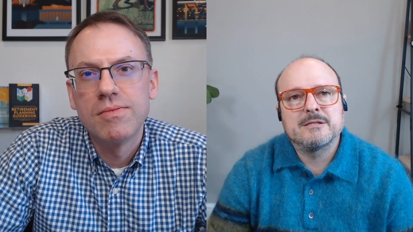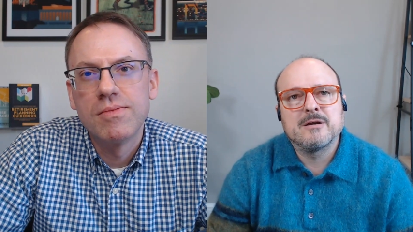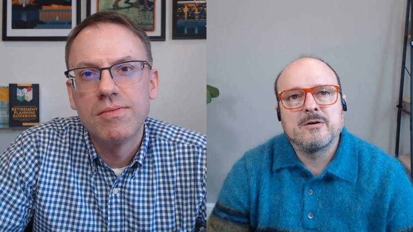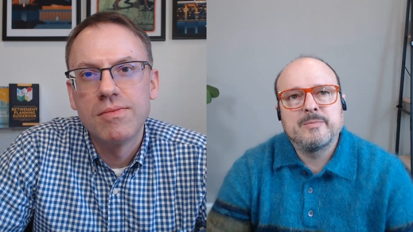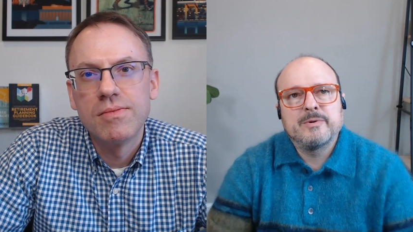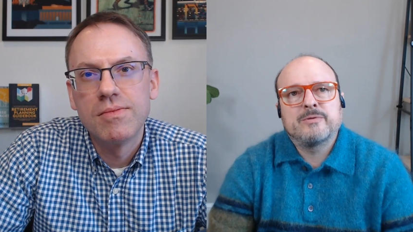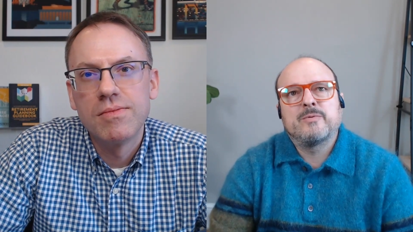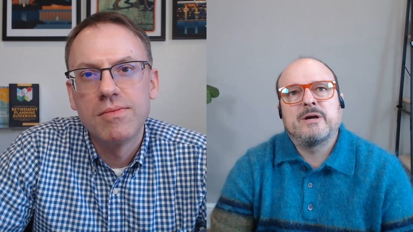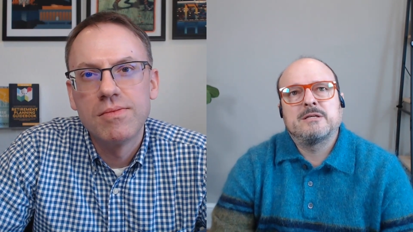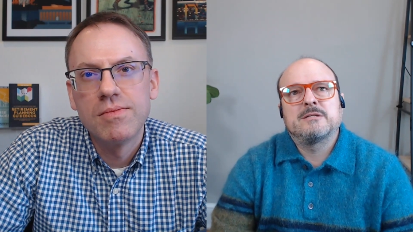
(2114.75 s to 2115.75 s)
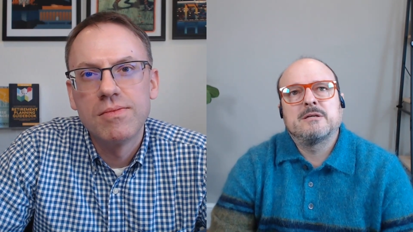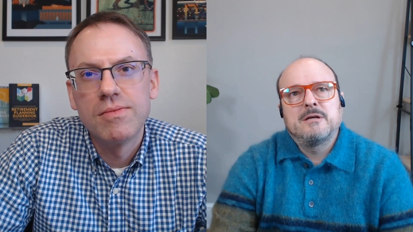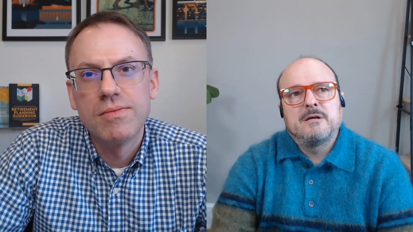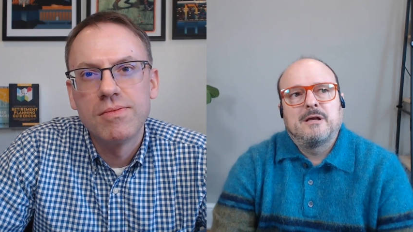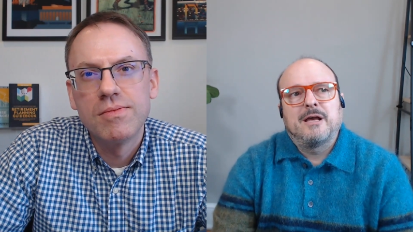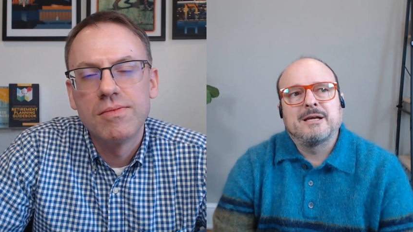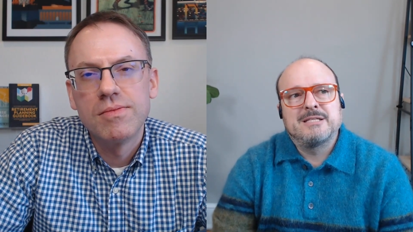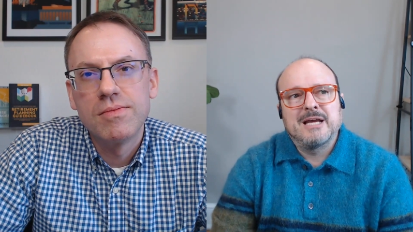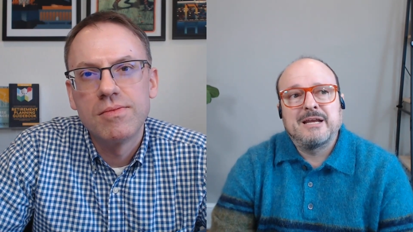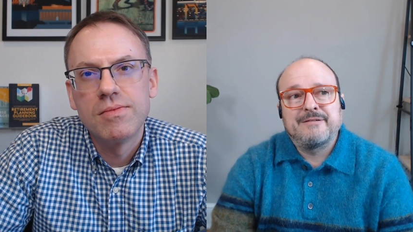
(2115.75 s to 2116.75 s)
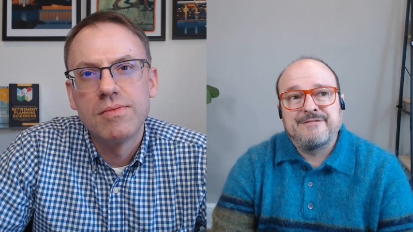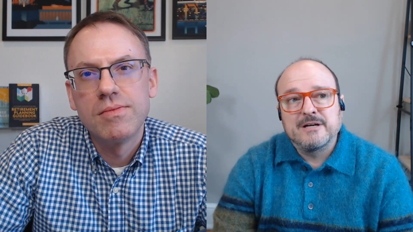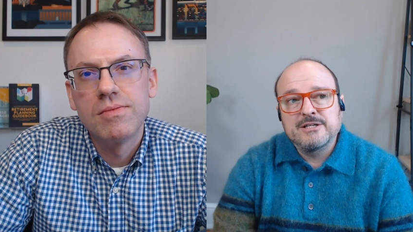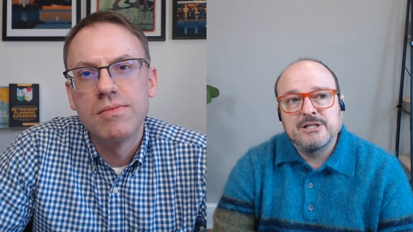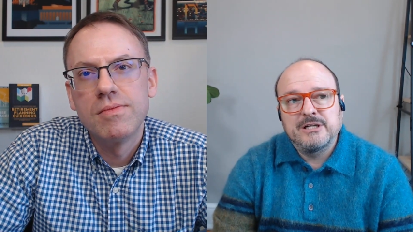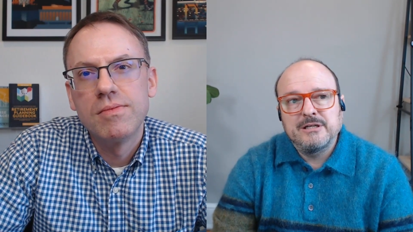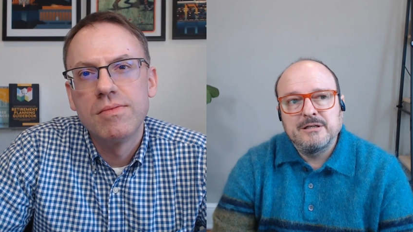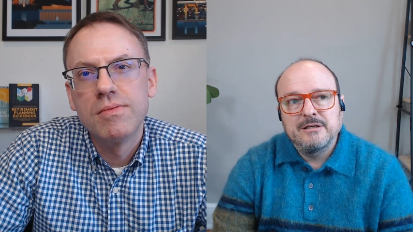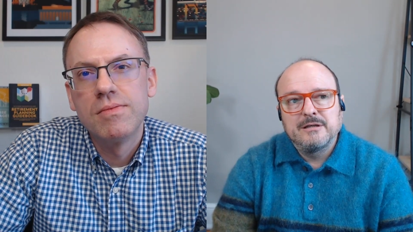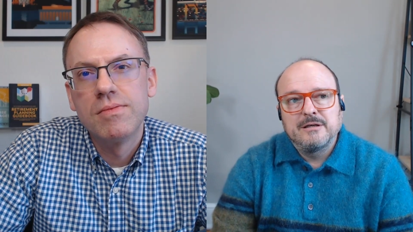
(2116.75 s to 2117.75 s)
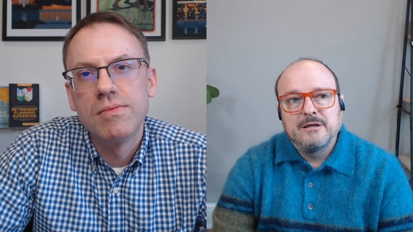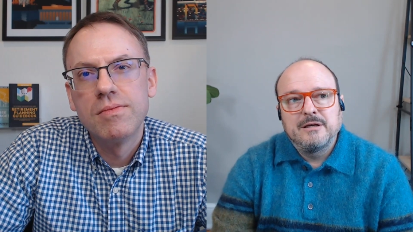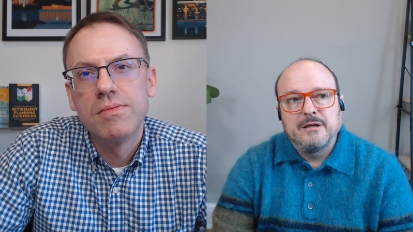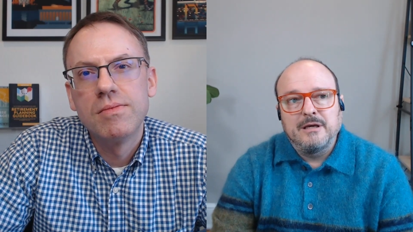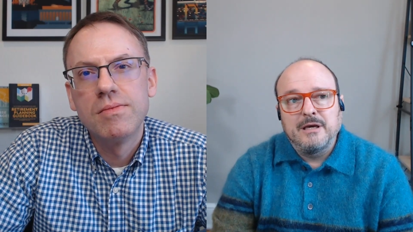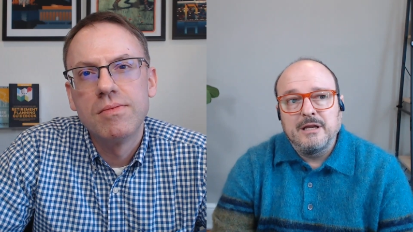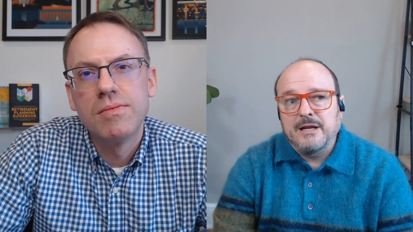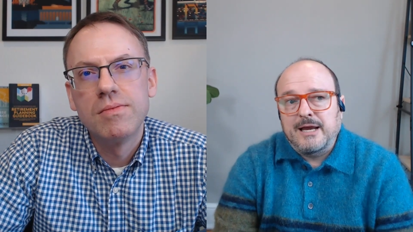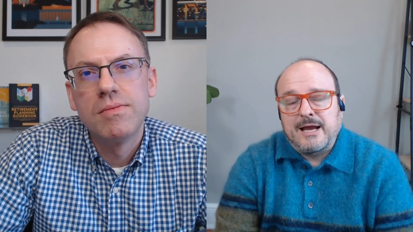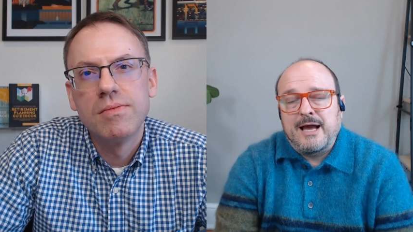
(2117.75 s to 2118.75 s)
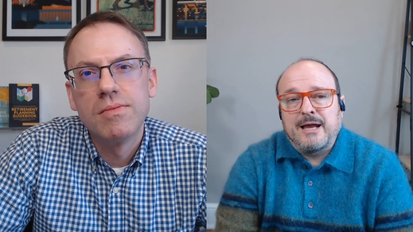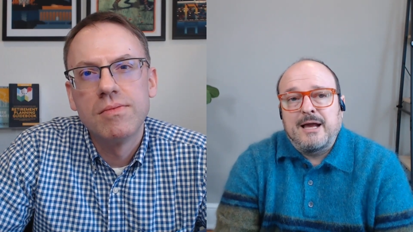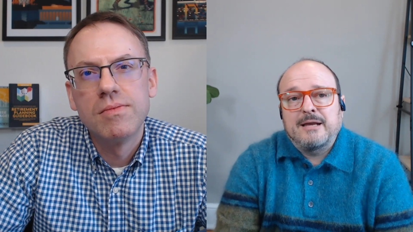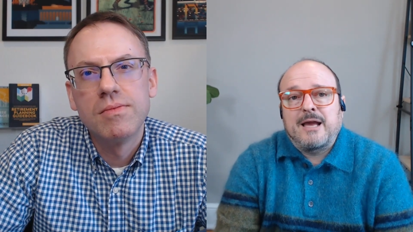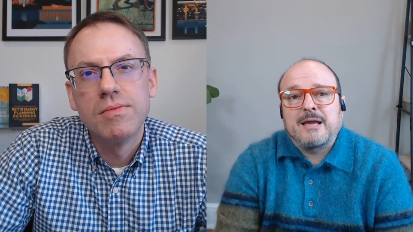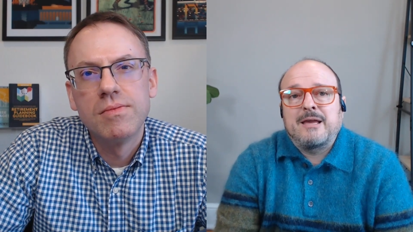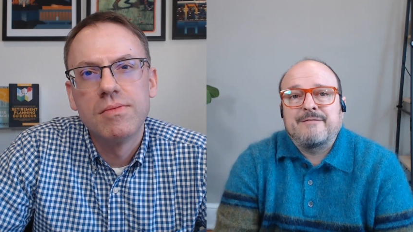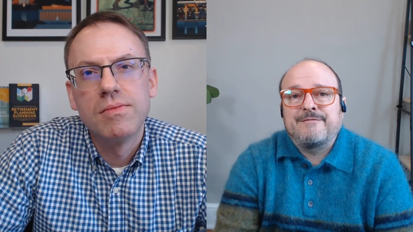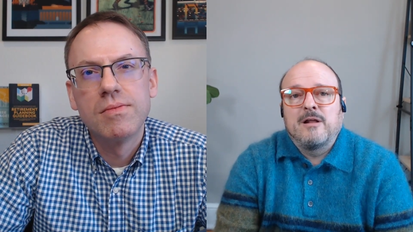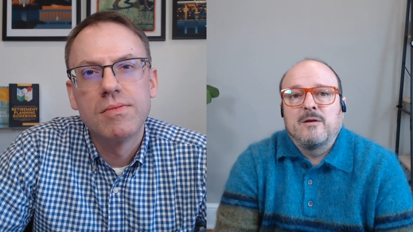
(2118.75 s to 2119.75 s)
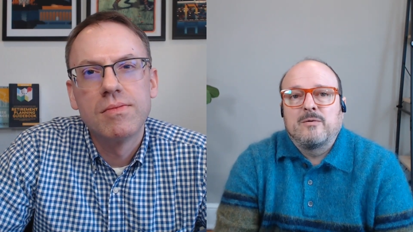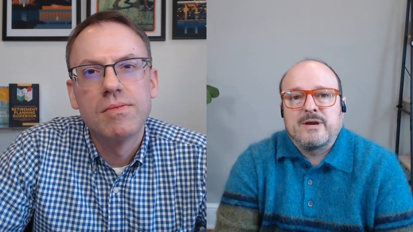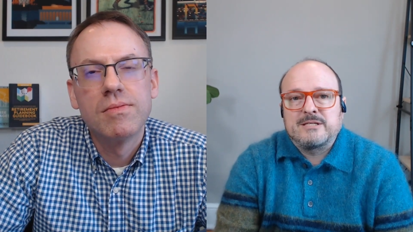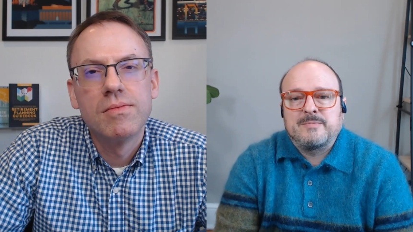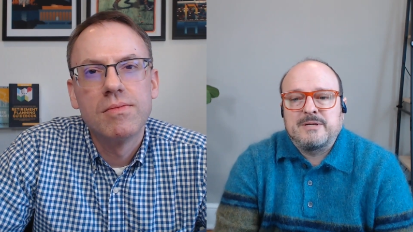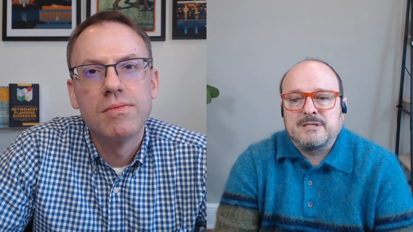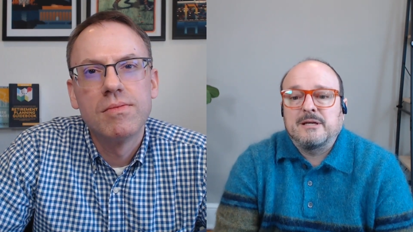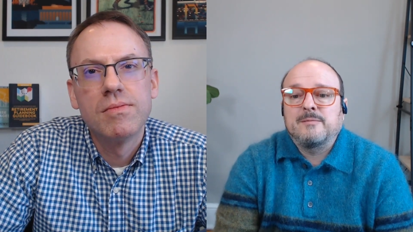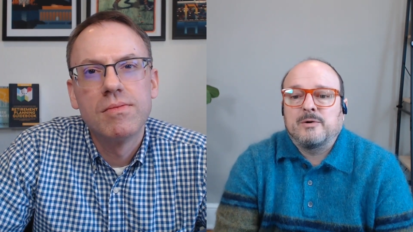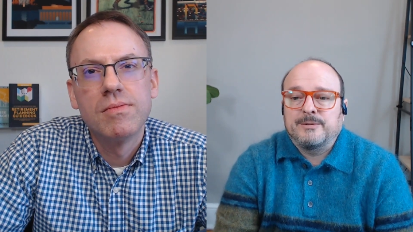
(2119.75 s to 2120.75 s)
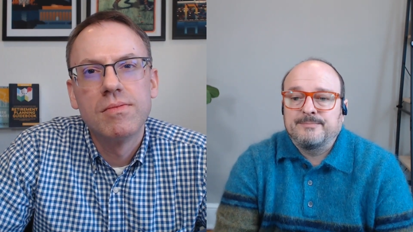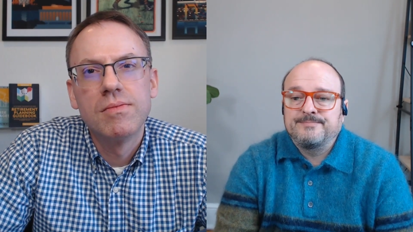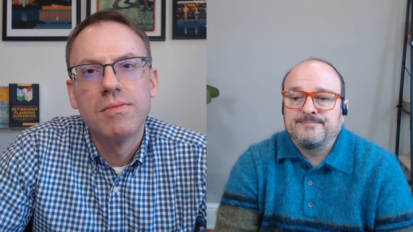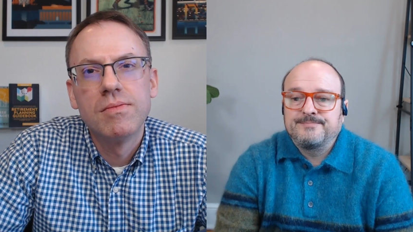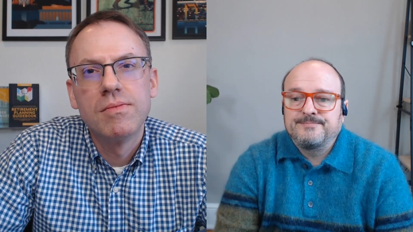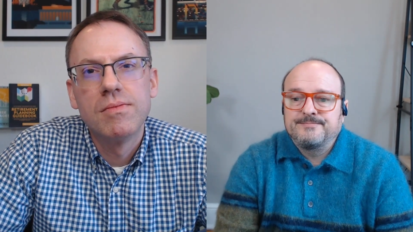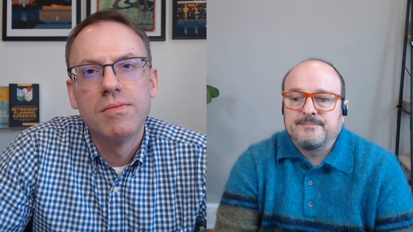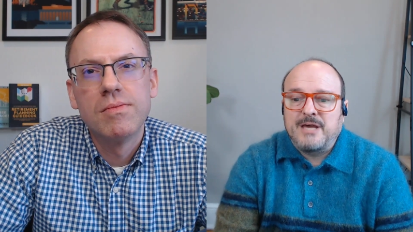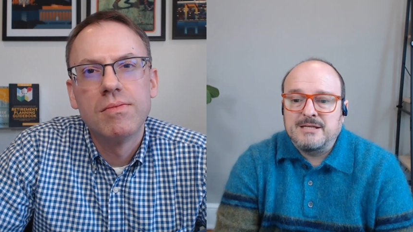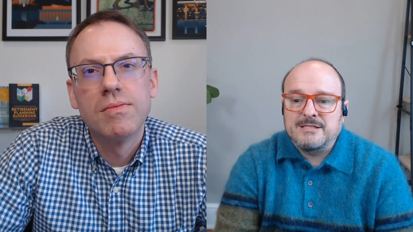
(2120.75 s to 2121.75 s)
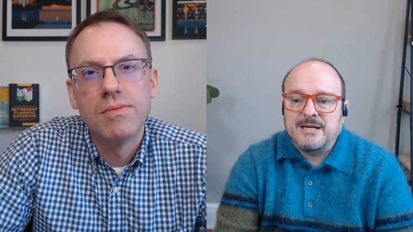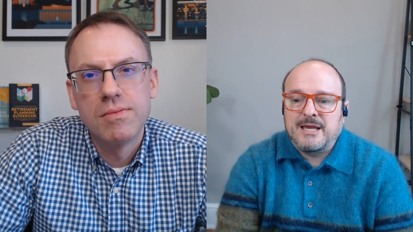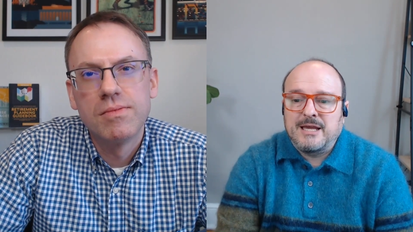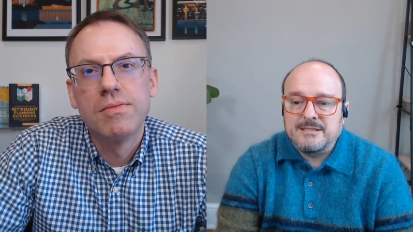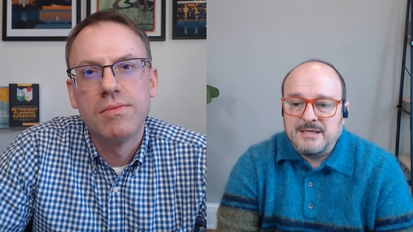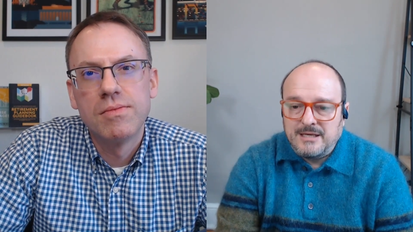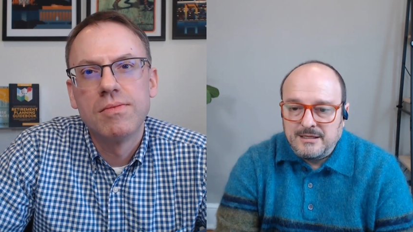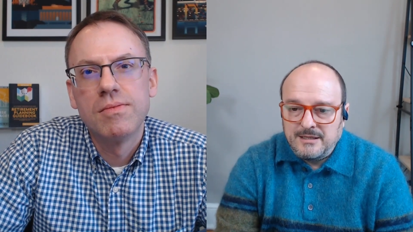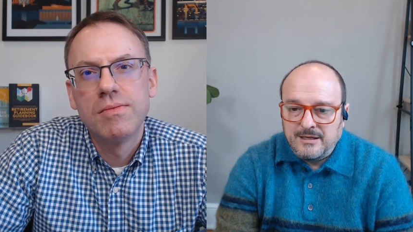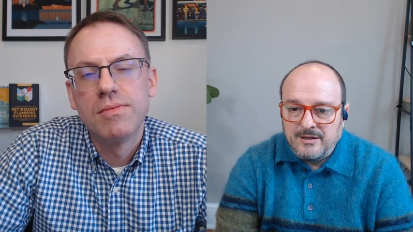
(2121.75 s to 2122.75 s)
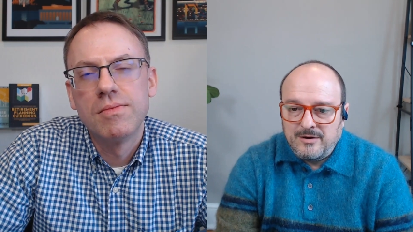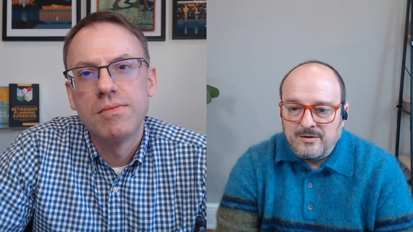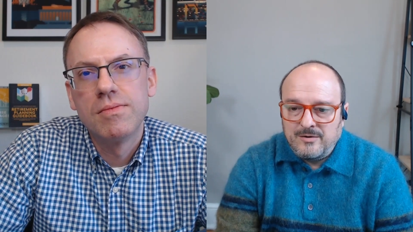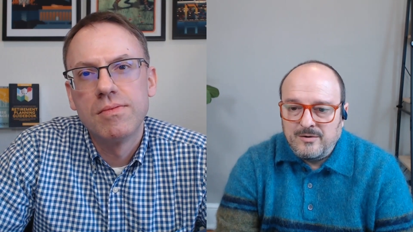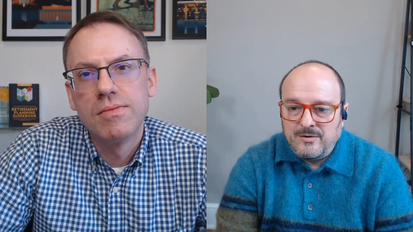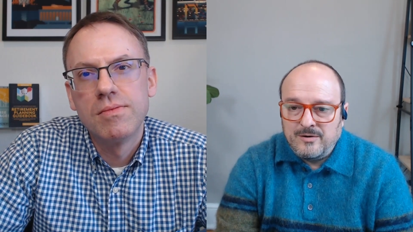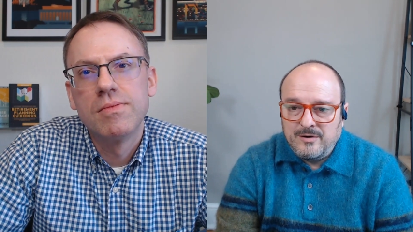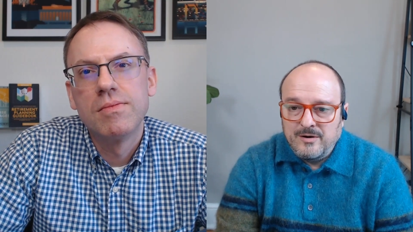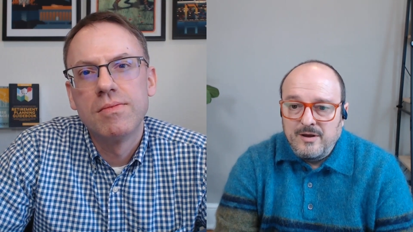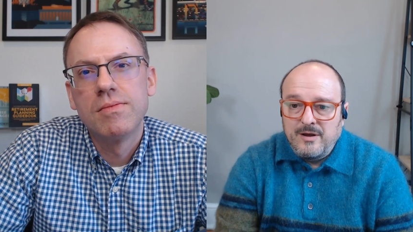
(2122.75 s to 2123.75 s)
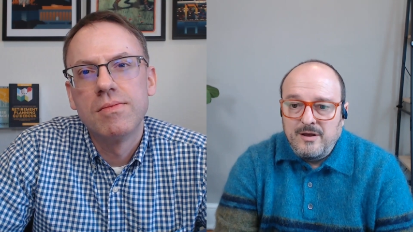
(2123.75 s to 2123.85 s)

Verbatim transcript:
Speaker 1: This could go both ways. Executive functioning, eating like I, I, I can't follow recipes anymore. Hence, I can't eat, you know, or